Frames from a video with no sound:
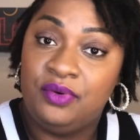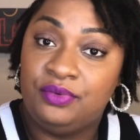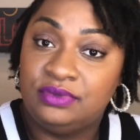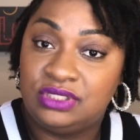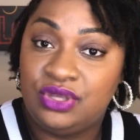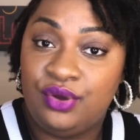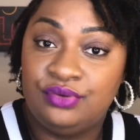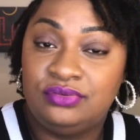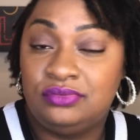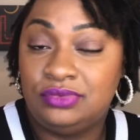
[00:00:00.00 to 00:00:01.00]
So
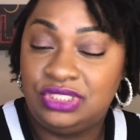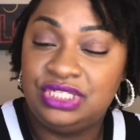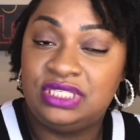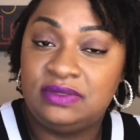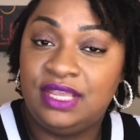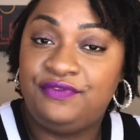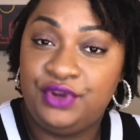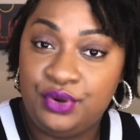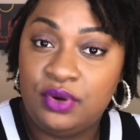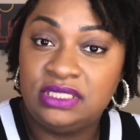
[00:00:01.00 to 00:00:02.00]
just, if you're
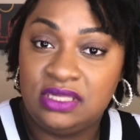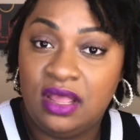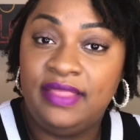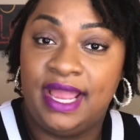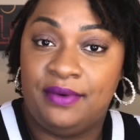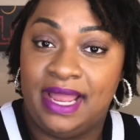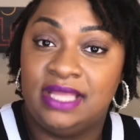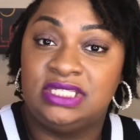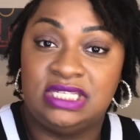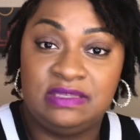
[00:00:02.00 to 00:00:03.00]
going to go that route,
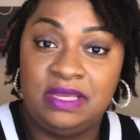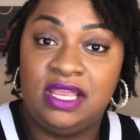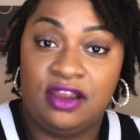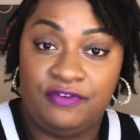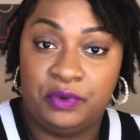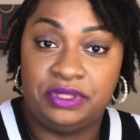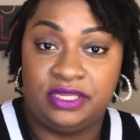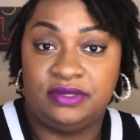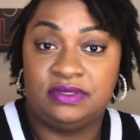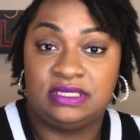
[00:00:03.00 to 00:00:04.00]
just be careful with
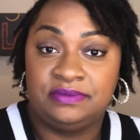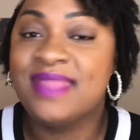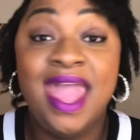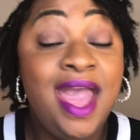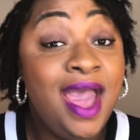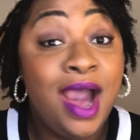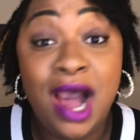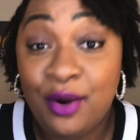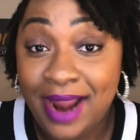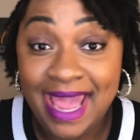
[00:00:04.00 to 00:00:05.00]
those. All
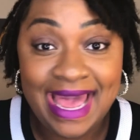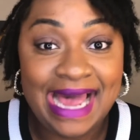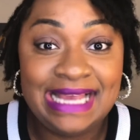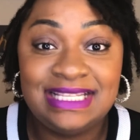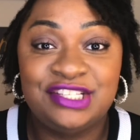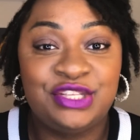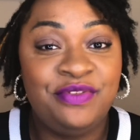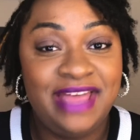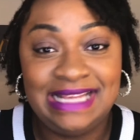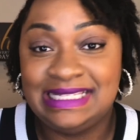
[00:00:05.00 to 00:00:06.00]
right, guys, so
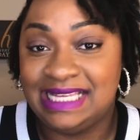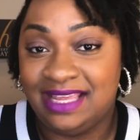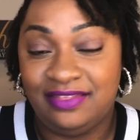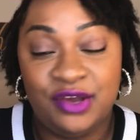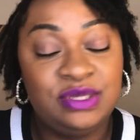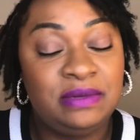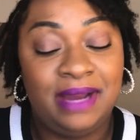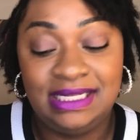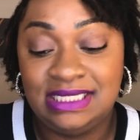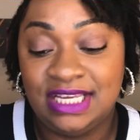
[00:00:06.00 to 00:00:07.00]
that's it. Those are my
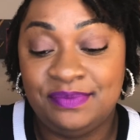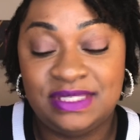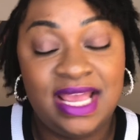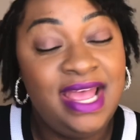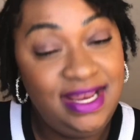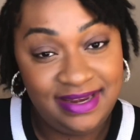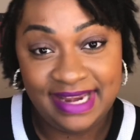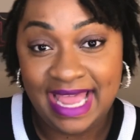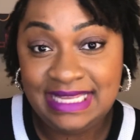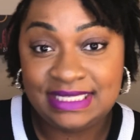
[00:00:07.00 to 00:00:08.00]
tips.
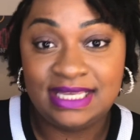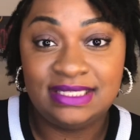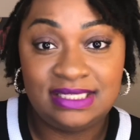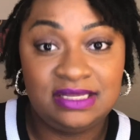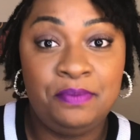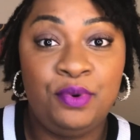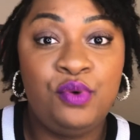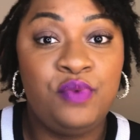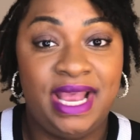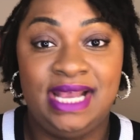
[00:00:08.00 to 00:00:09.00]
Nice and simple
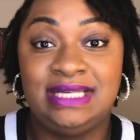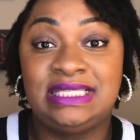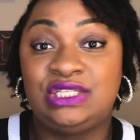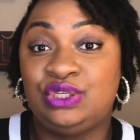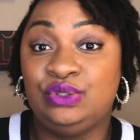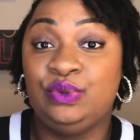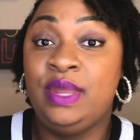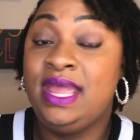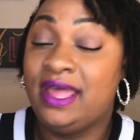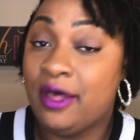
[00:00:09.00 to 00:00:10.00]
ways to
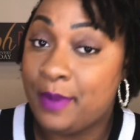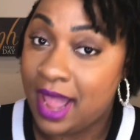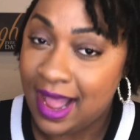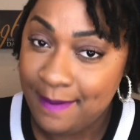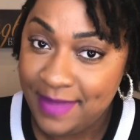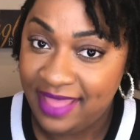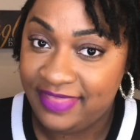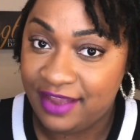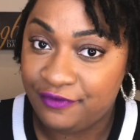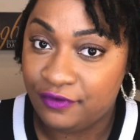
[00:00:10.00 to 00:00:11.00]
help combat
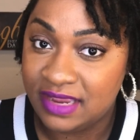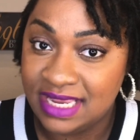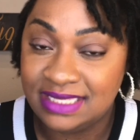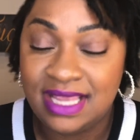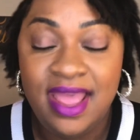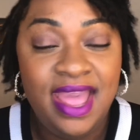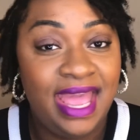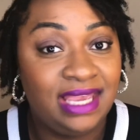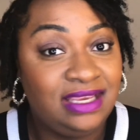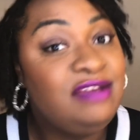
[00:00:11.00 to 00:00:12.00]
that frizz
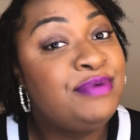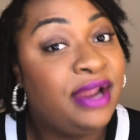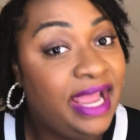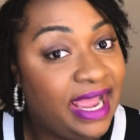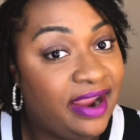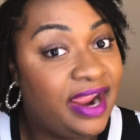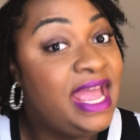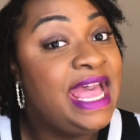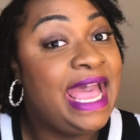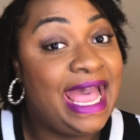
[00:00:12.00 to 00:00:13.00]
and keep your hair
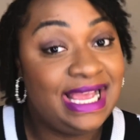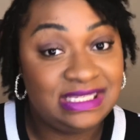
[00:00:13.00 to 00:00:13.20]
as